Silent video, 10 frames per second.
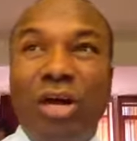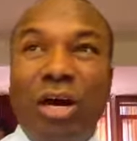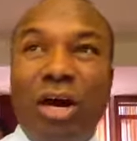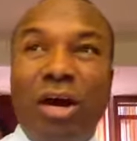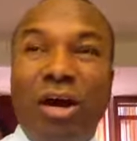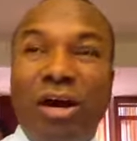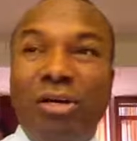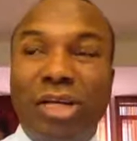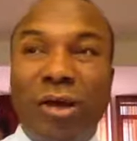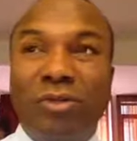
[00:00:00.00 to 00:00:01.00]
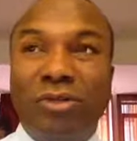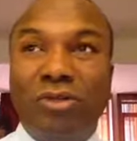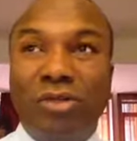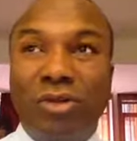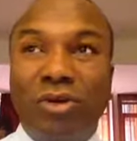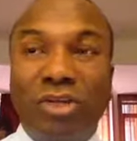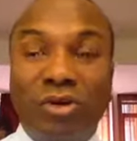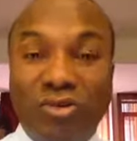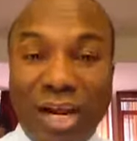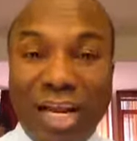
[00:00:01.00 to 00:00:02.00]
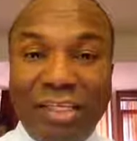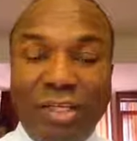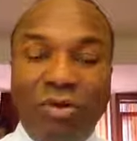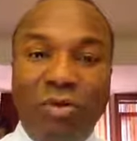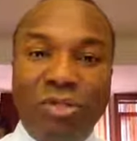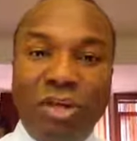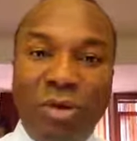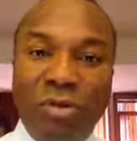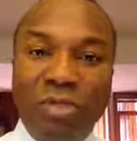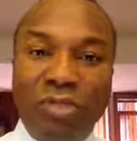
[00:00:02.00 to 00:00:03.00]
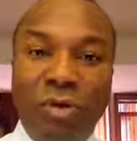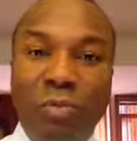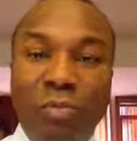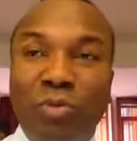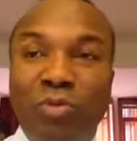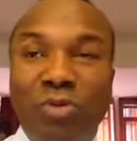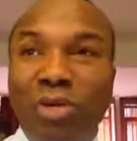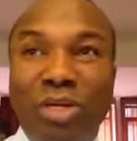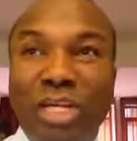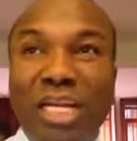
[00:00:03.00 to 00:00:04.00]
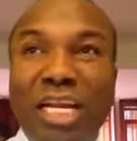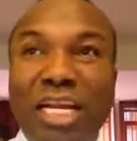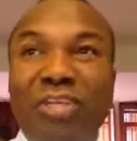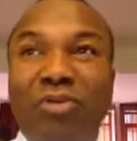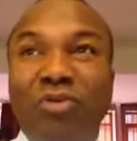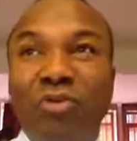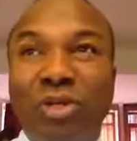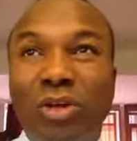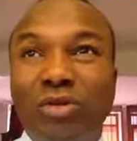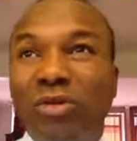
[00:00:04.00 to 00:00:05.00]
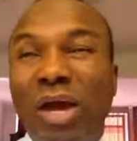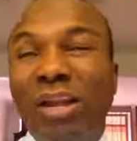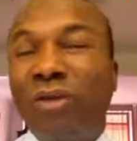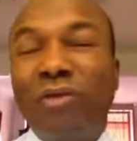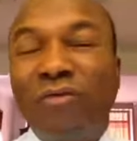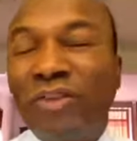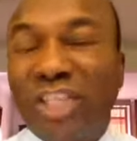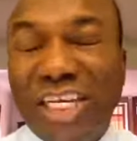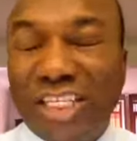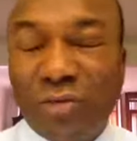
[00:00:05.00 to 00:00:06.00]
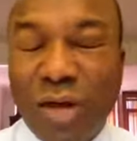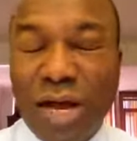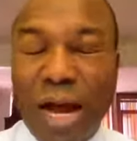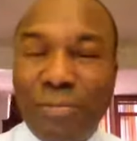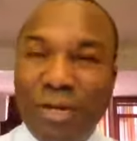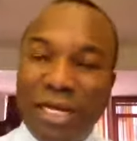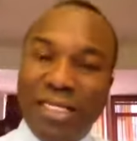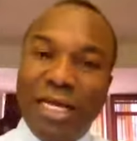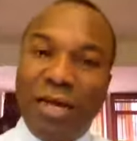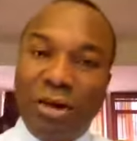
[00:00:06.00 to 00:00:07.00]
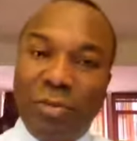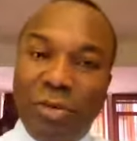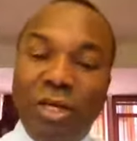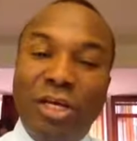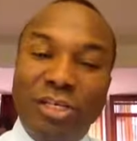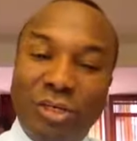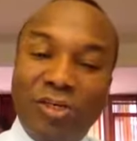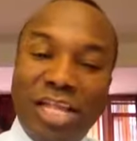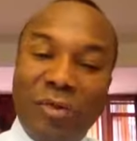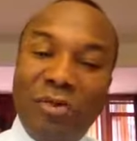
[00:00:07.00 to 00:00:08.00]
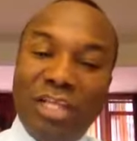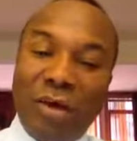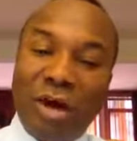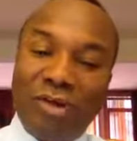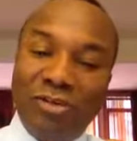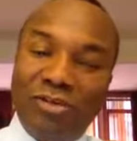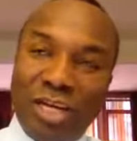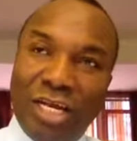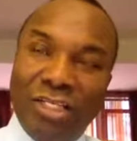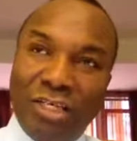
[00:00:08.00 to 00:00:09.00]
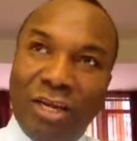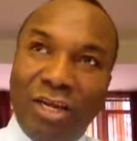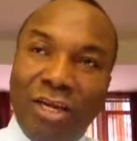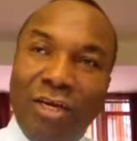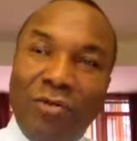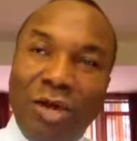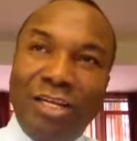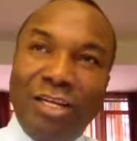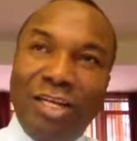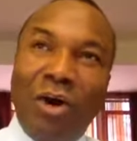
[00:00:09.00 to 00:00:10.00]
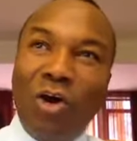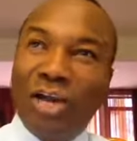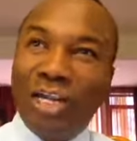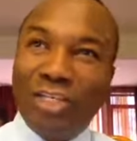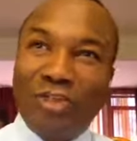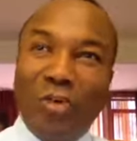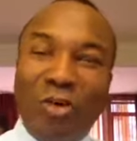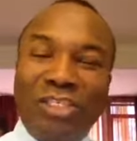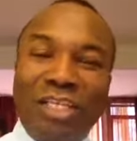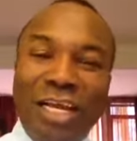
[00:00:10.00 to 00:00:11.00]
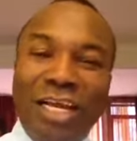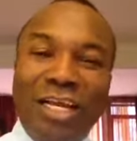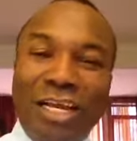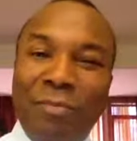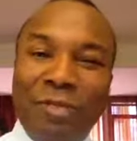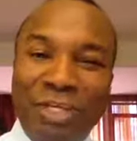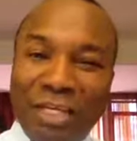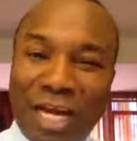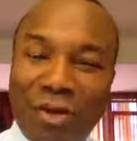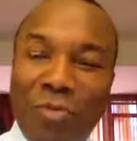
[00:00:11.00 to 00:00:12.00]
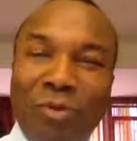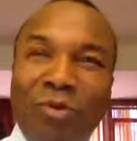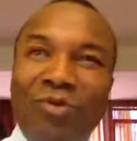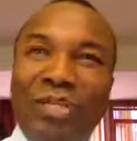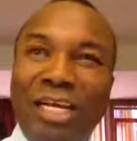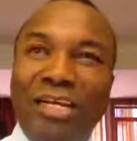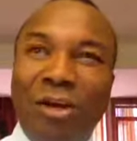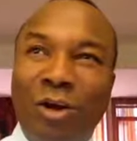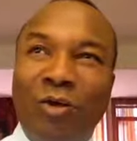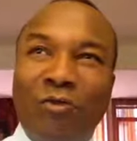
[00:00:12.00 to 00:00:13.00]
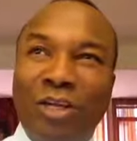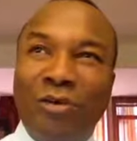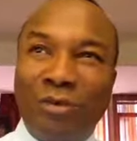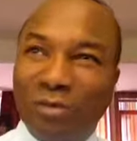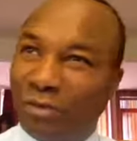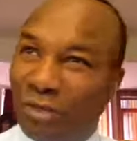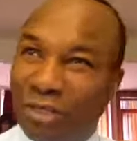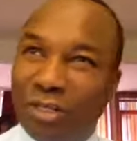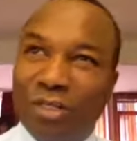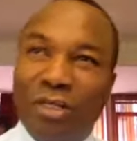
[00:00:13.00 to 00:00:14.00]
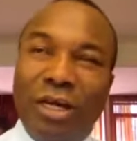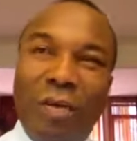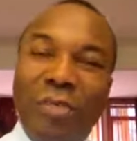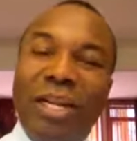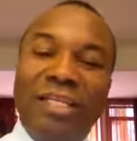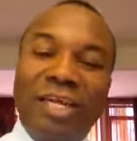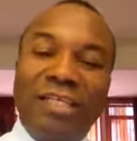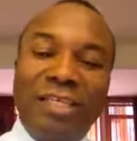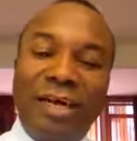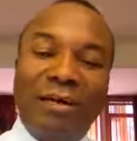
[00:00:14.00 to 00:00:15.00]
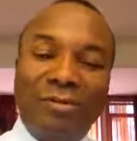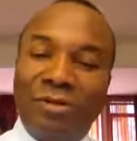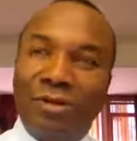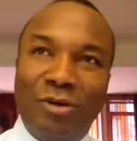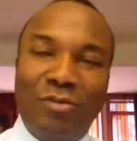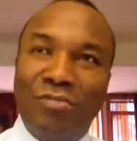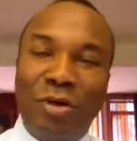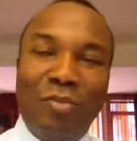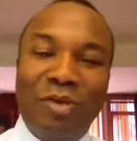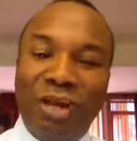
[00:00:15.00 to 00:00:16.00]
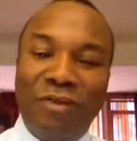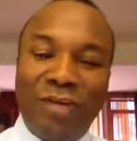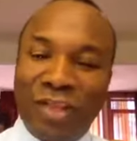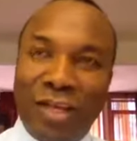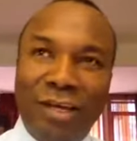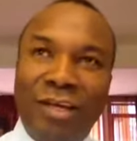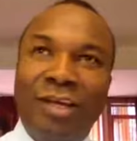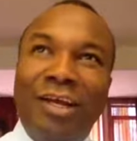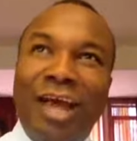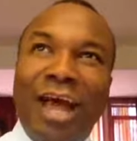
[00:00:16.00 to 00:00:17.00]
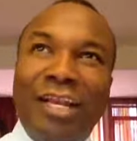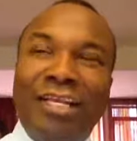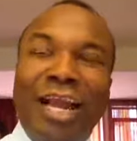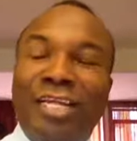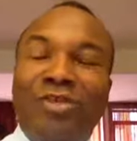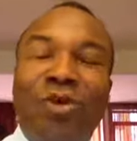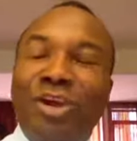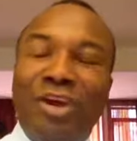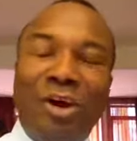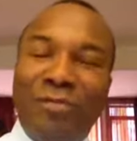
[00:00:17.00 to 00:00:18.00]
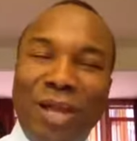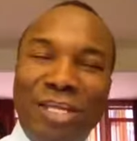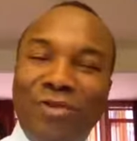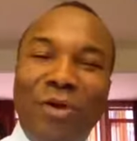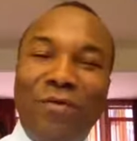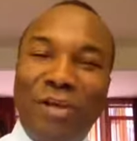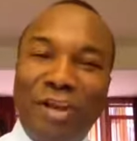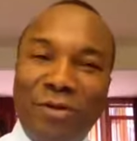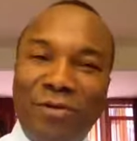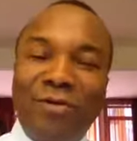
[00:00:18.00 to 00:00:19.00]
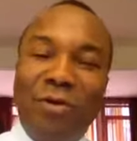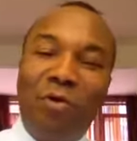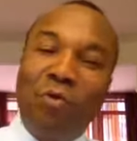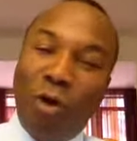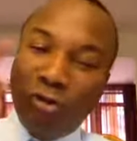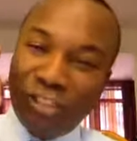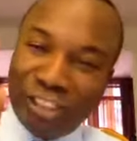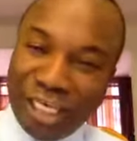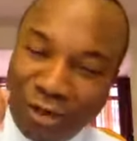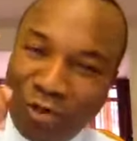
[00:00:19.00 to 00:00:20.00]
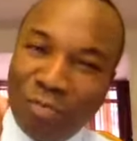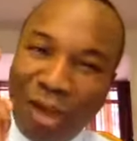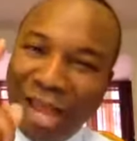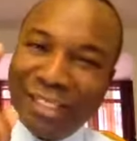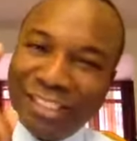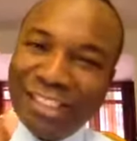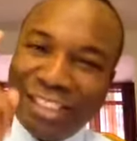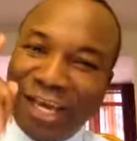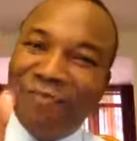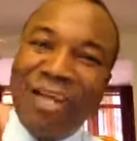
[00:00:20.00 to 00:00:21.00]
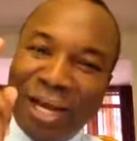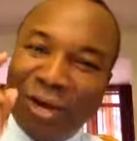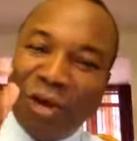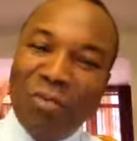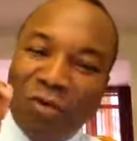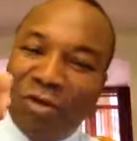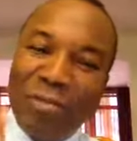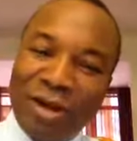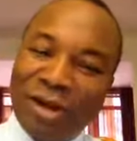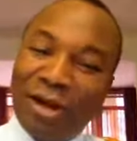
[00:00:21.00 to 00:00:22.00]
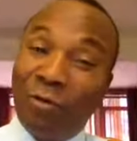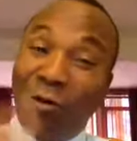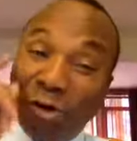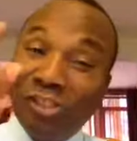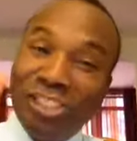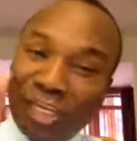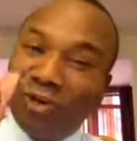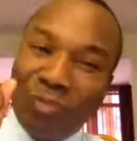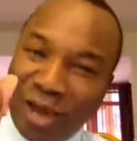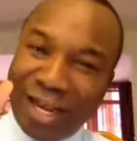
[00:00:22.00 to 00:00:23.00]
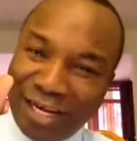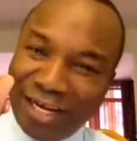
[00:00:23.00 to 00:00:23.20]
Uh, there was you know industrialization was coming, so people didn't need to you know. So a lot of changes were happening in the economy, just like with our country Nigeria, when the oil is no more selling. I mean they cannot produce enough. The uh, militants are you know bumping everything and there is no income, there is no revenue. One single man saved the economy of America. One single man.